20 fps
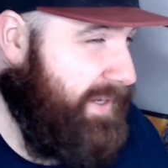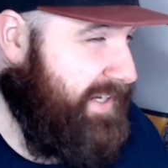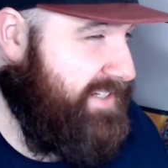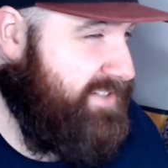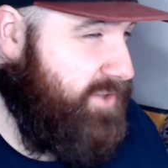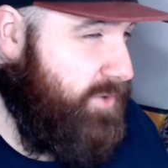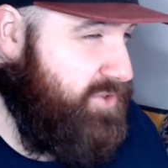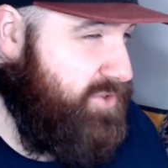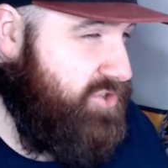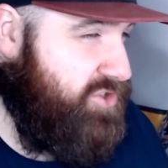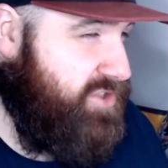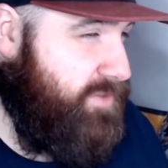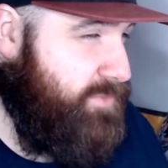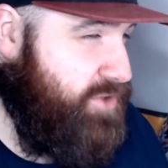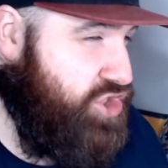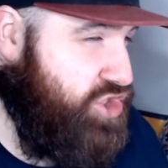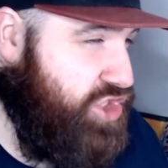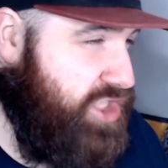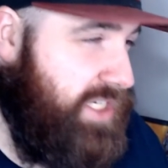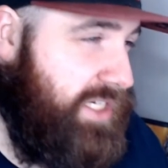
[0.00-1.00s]
though, it's just a
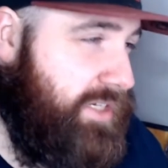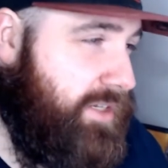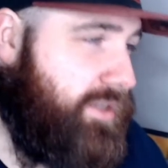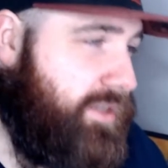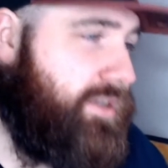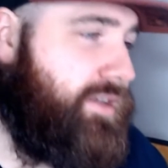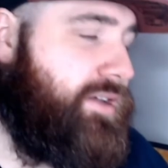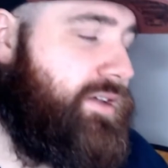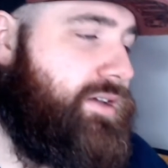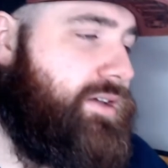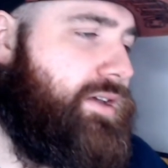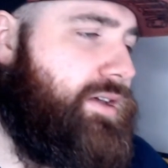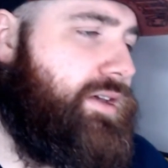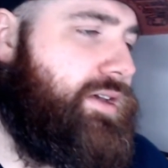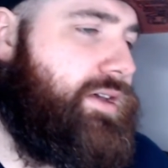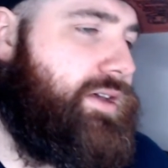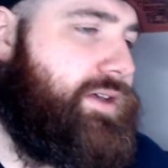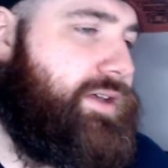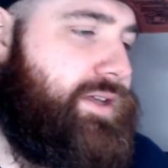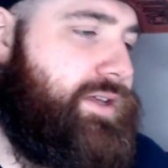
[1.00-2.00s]
machine.
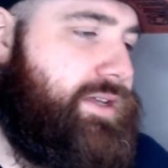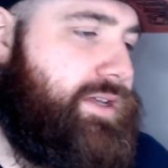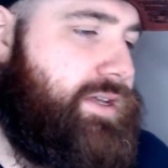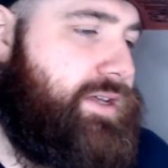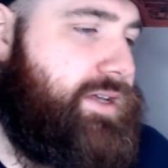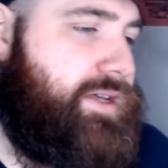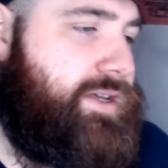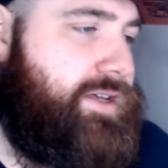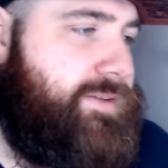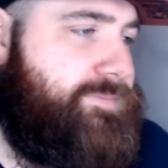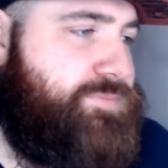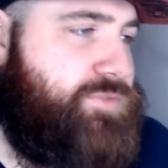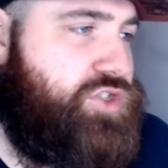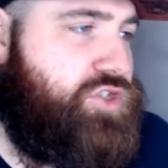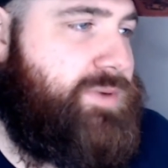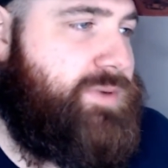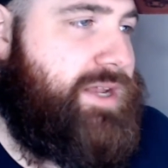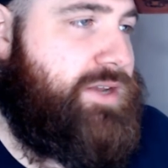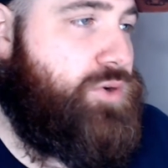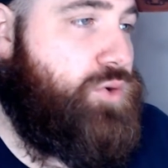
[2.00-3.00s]
It's
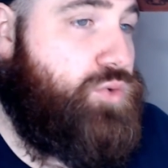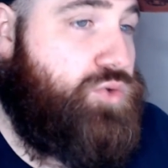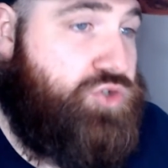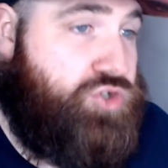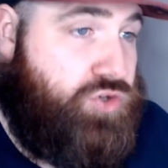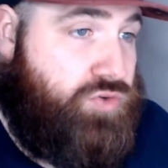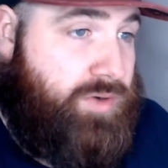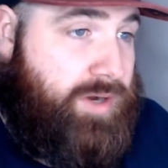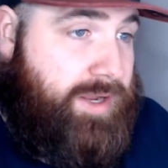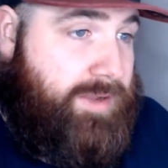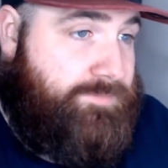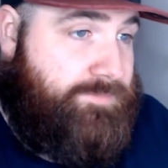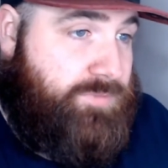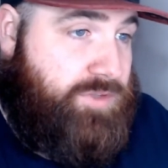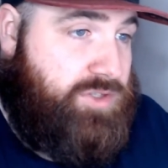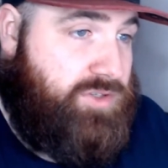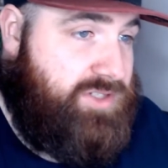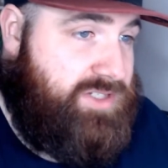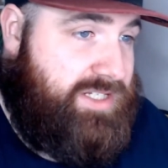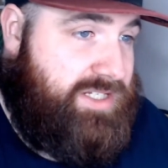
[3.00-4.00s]
coming out in ultra rare,
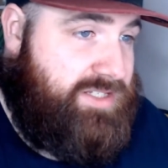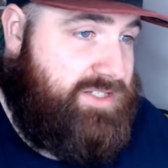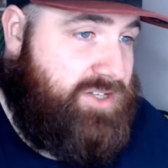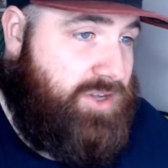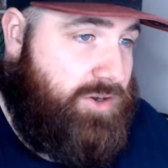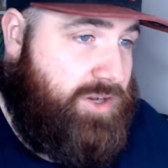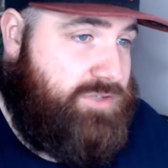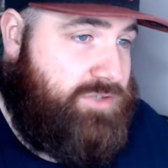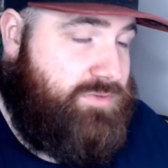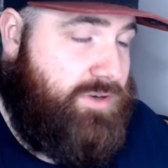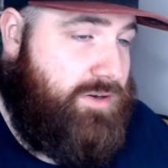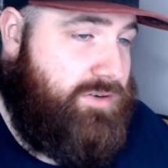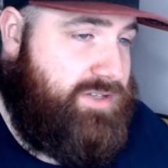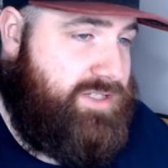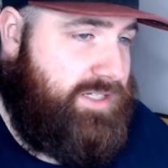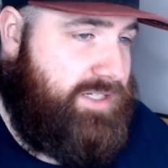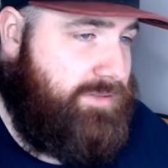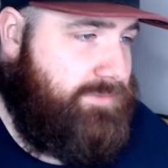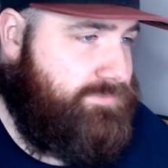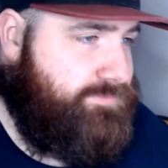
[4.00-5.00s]
so it's its highest
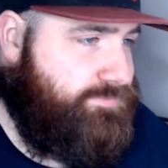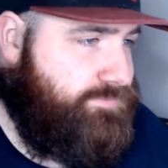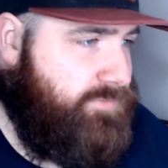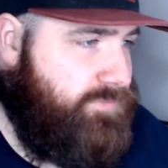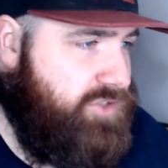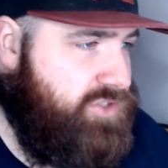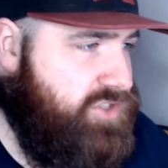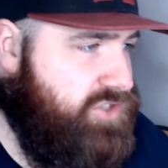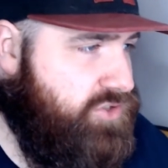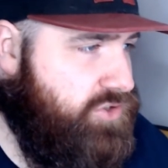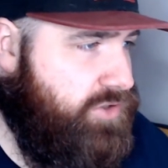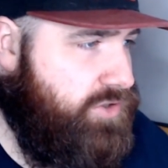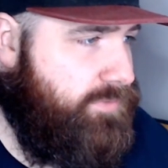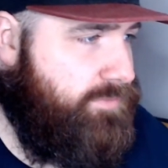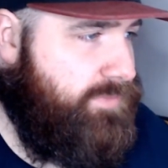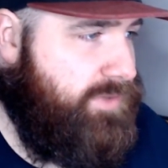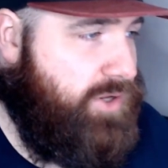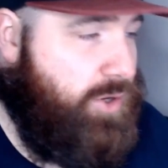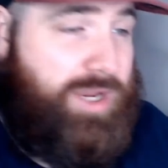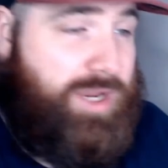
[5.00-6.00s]
rarity, which is good.
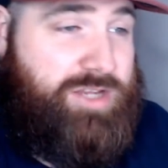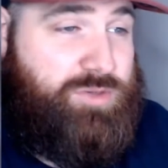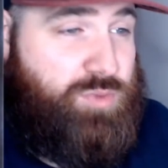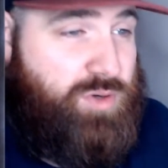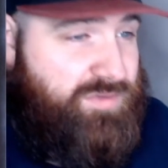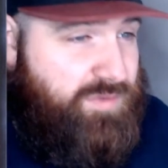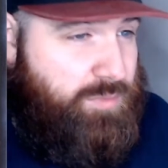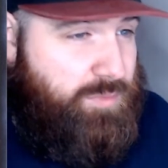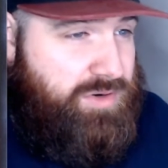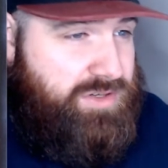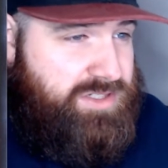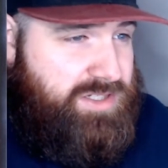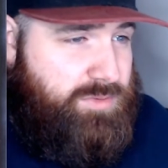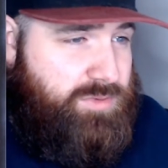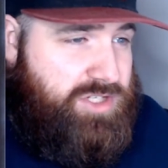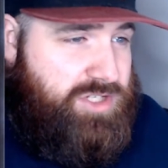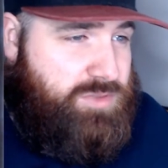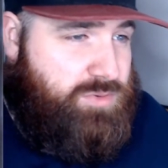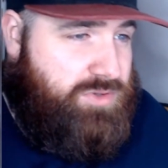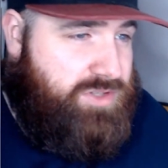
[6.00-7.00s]
It only has one other printing,
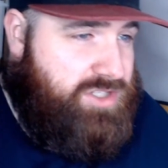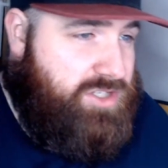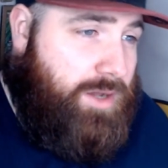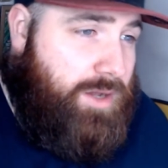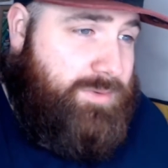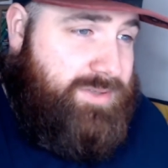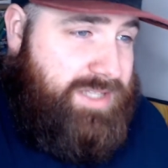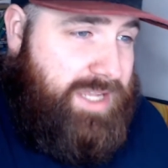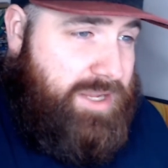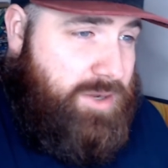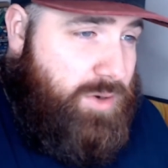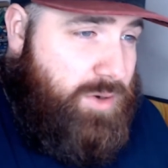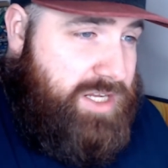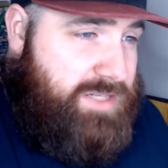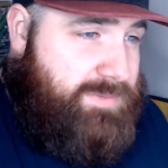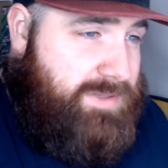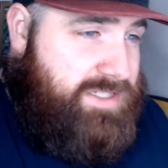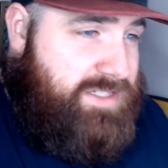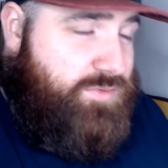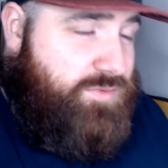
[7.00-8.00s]
which is why this card was getting quite
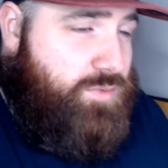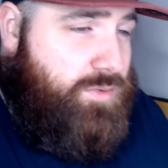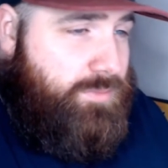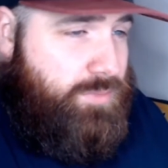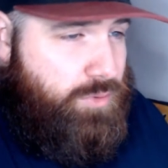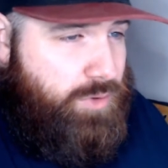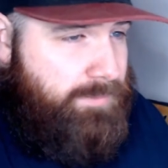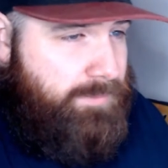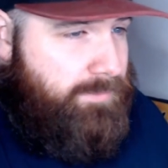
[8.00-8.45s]
expensive at one point.